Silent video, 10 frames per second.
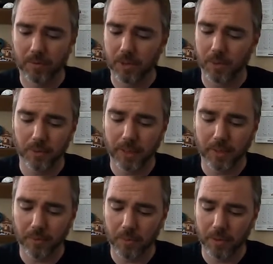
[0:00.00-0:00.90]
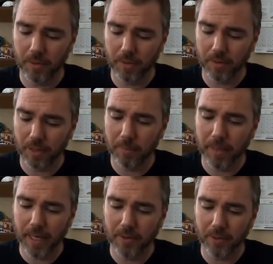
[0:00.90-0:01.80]
a record with a
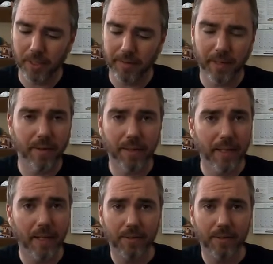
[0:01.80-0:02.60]
band or anything like that.